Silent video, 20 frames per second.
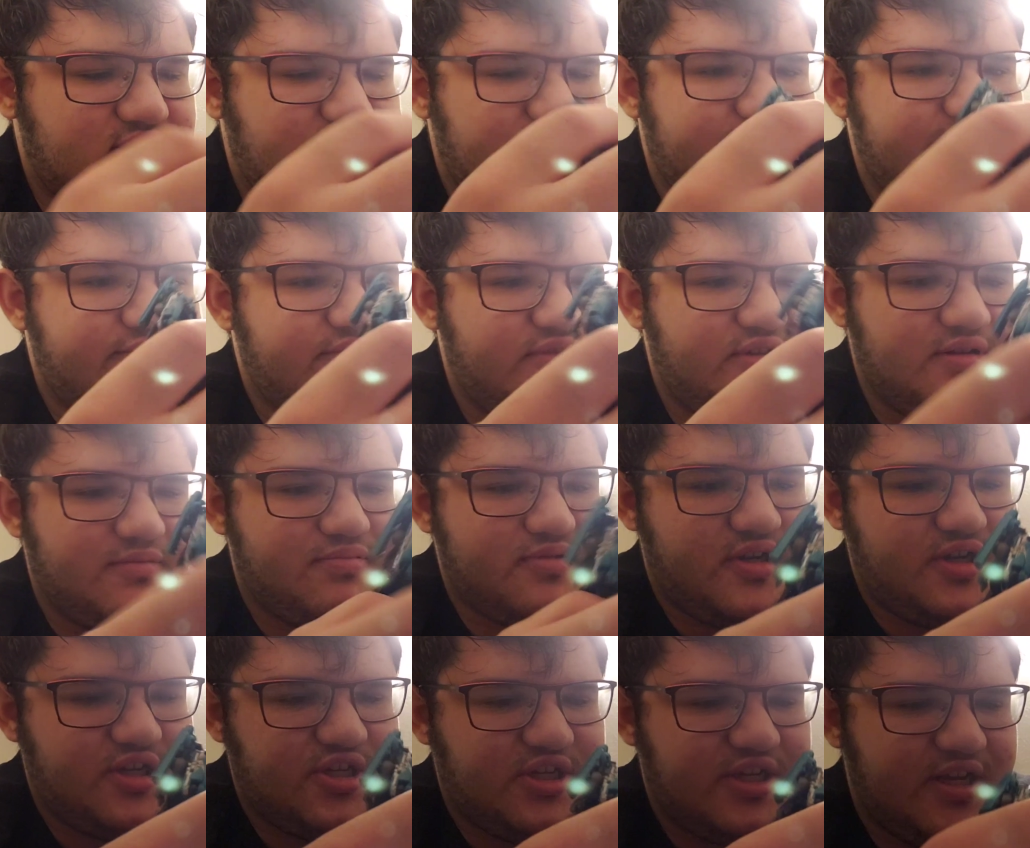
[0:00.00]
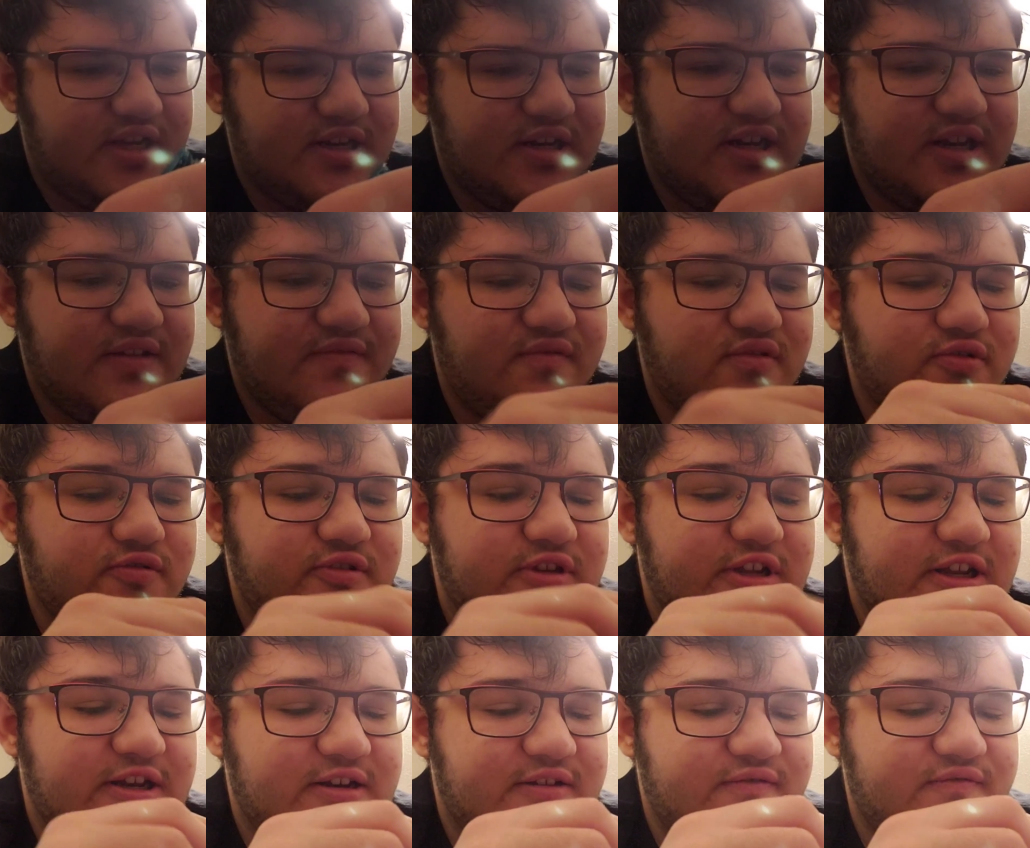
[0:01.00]
I really appreciate it if you
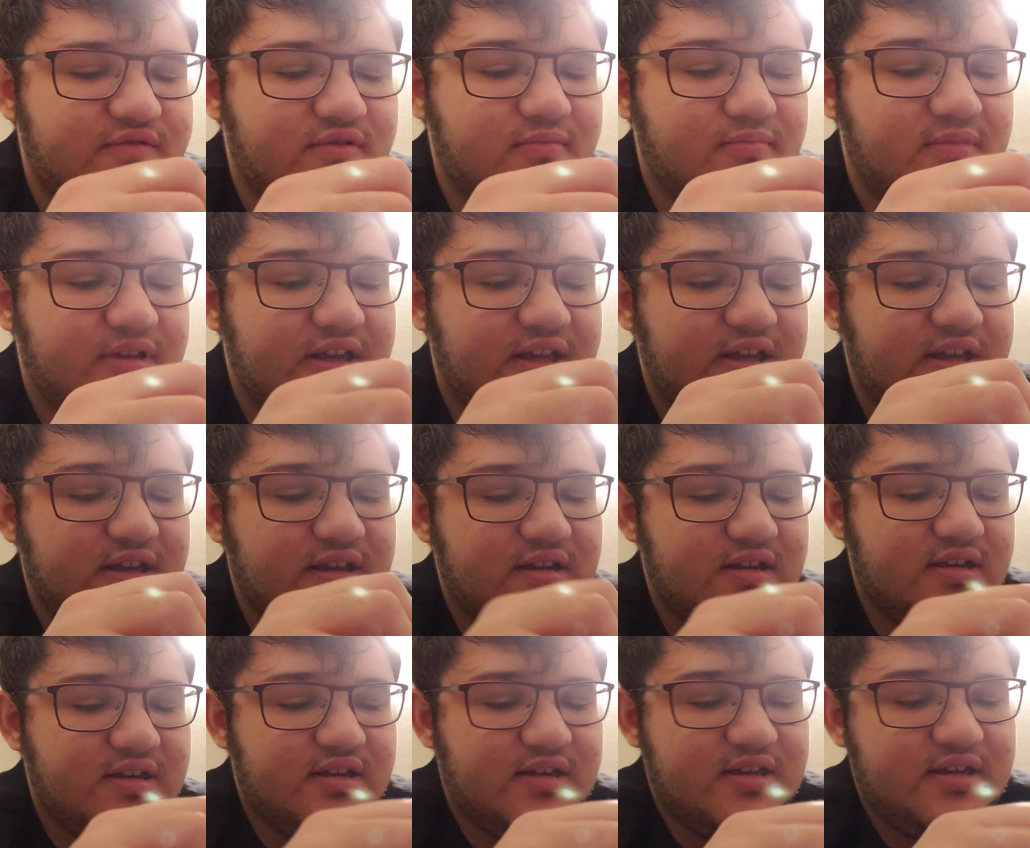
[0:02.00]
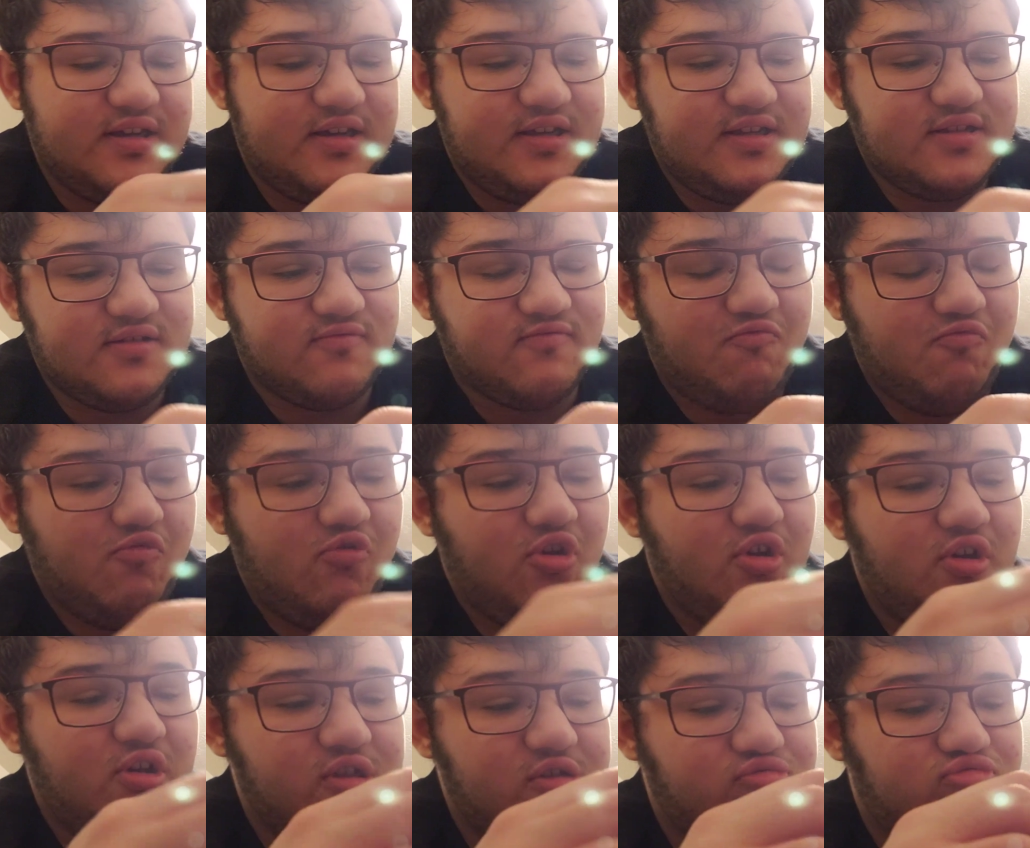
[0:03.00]
didn't for me. He's a
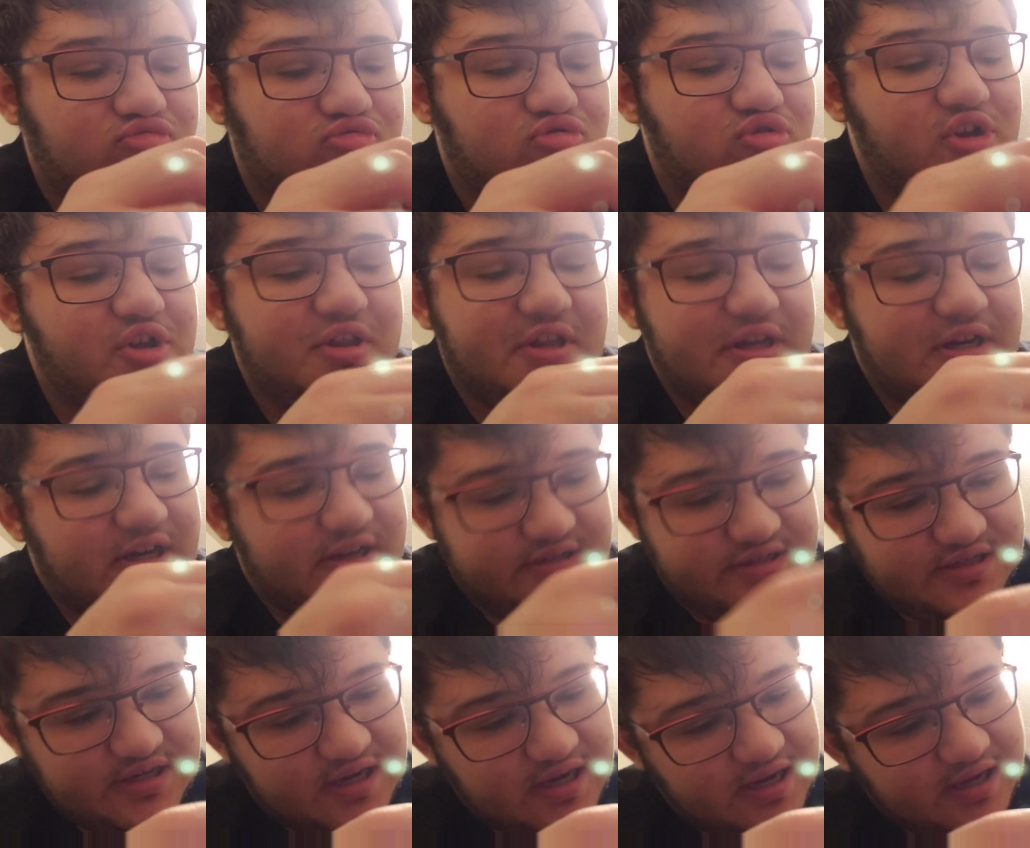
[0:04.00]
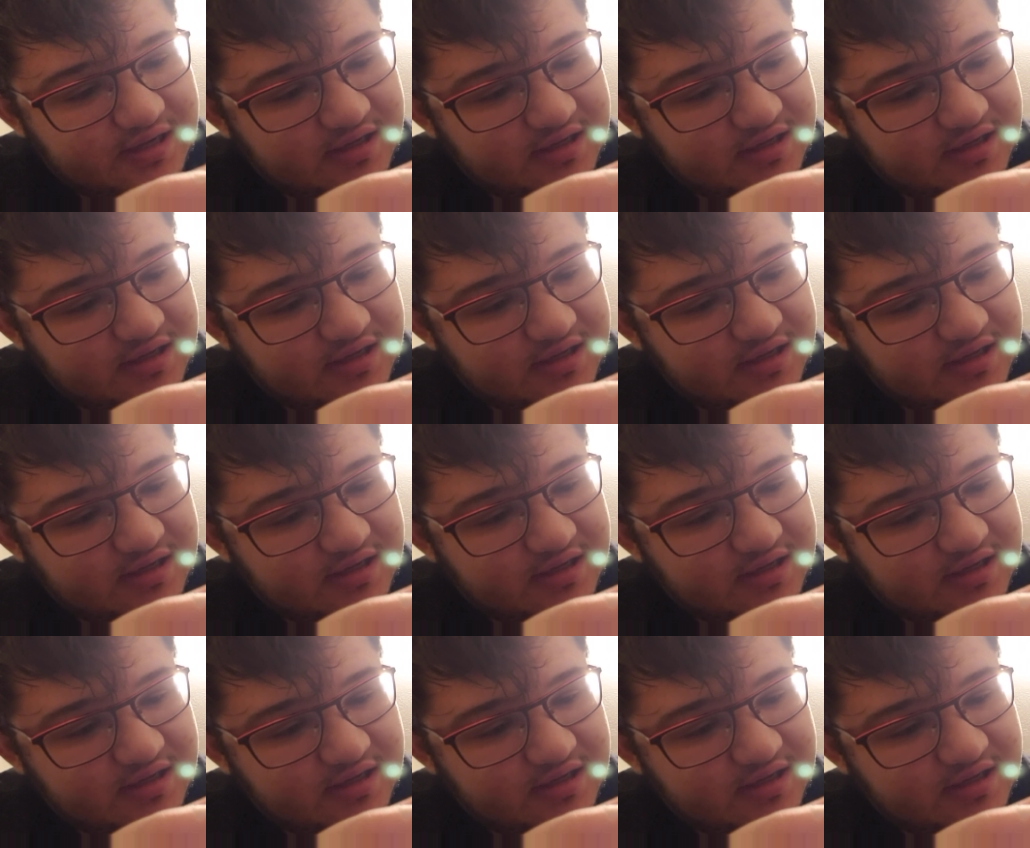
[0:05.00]
really, really nice guy.